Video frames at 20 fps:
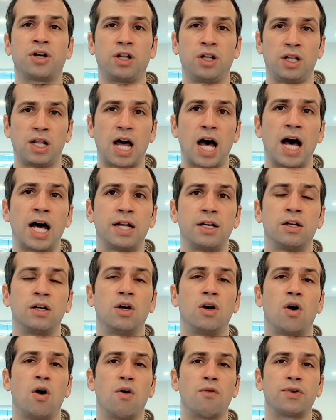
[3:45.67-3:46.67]
a lot
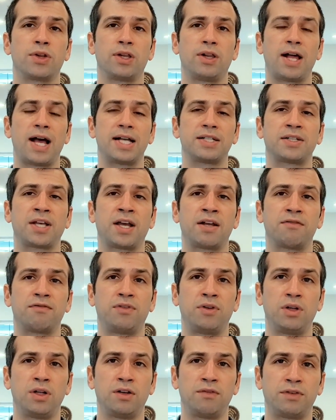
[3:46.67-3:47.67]
over the last
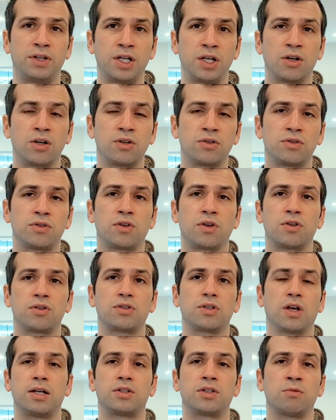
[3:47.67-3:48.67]
handful of years. There's
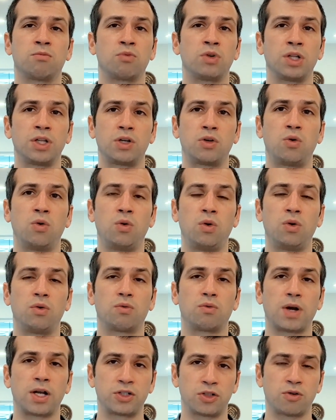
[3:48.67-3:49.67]
some really cool
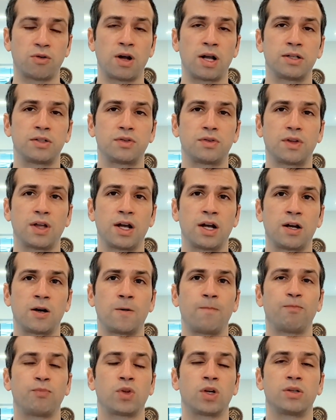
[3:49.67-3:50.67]
restaurants there.
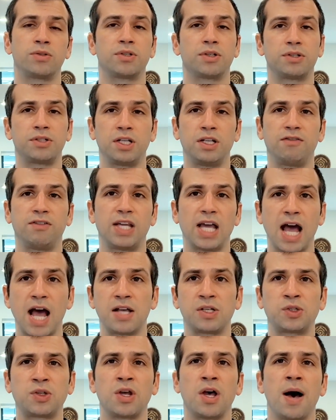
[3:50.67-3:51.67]
There's a
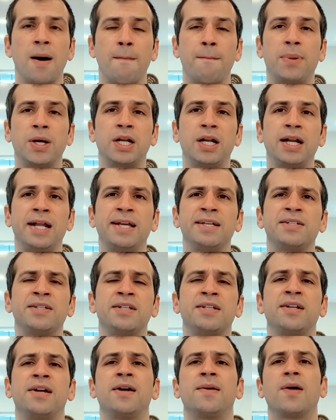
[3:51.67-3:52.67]
CVS, but it
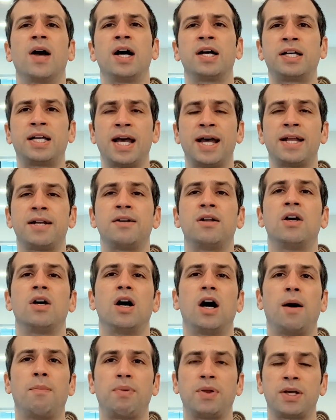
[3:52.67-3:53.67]
isn't, again,
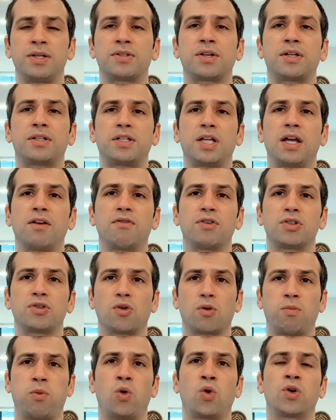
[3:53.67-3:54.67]
a place like Davis or
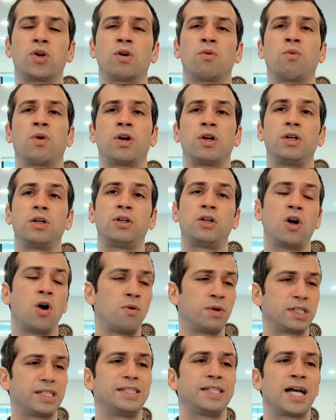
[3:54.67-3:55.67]
Porter where you go
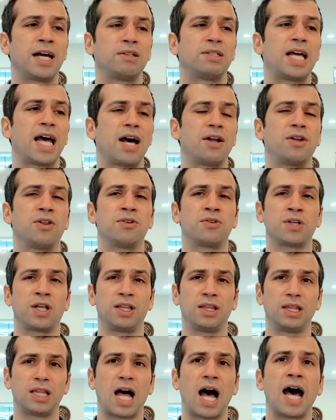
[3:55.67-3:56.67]
into downtown and there's a
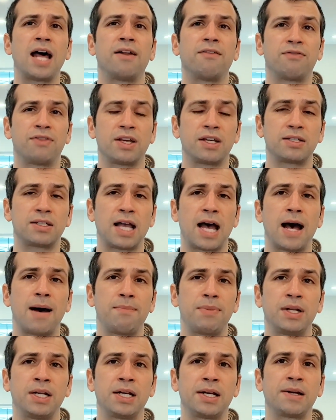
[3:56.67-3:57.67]
lot of things
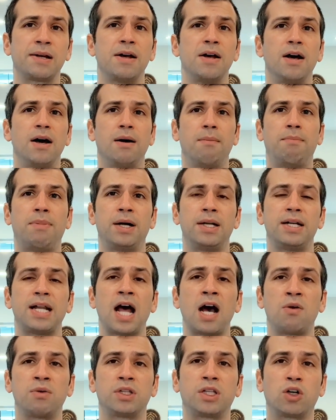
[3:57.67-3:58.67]
happening. But
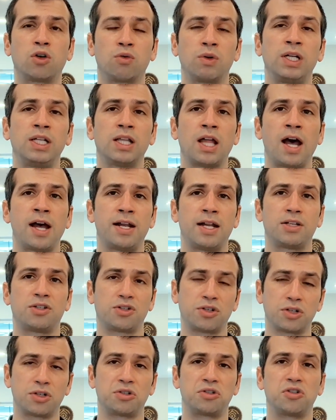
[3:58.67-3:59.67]
now with the Green Line, it's
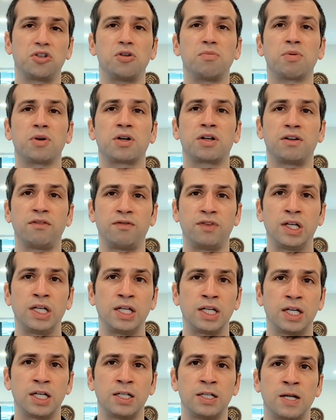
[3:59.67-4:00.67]
just super
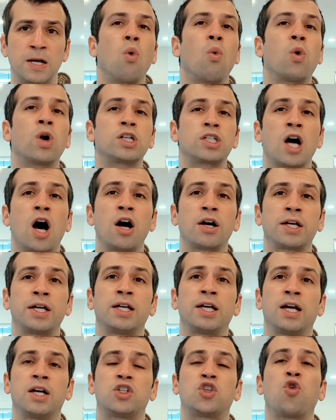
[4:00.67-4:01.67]
convenient. We're talking
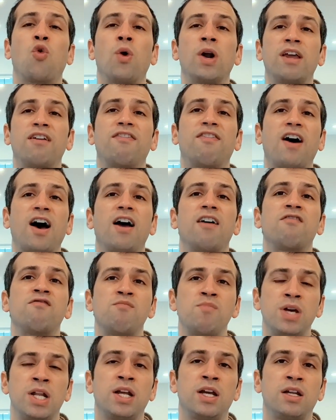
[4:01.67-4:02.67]
a
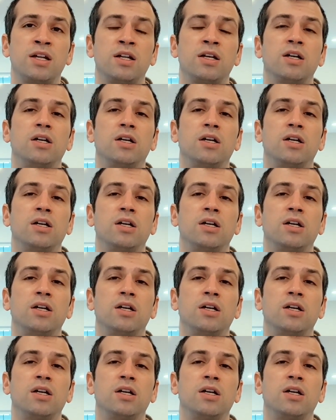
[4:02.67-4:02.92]
25-minute